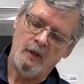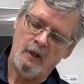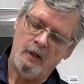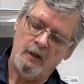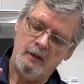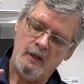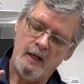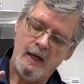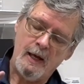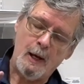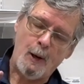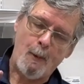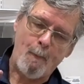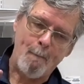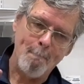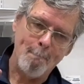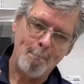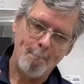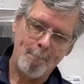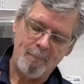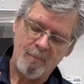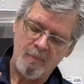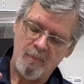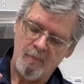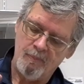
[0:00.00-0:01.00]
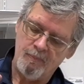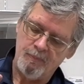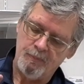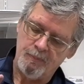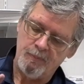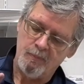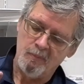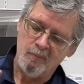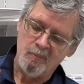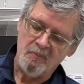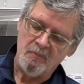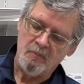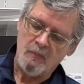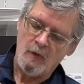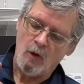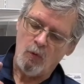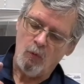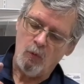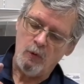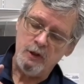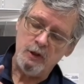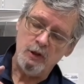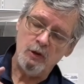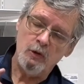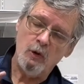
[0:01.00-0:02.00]
Now,
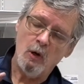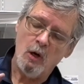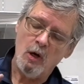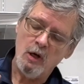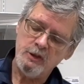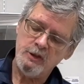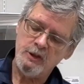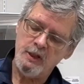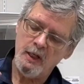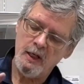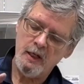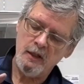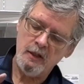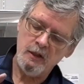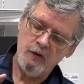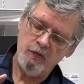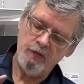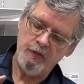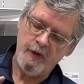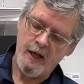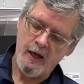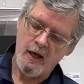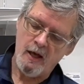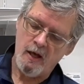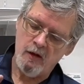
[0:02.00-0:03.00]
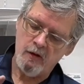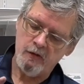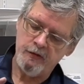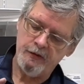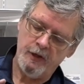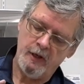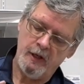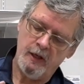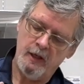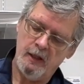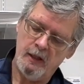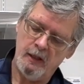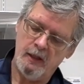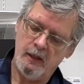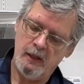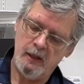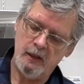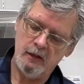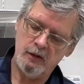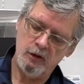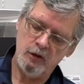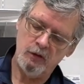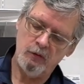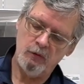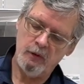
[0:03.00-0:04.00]
when you are setting your valve
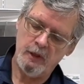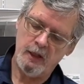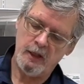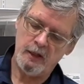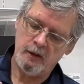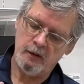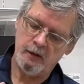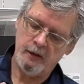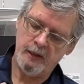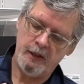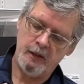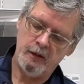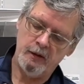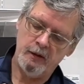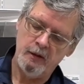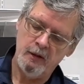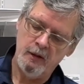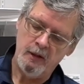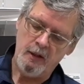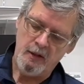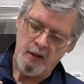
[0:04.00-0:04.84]
in your regulator,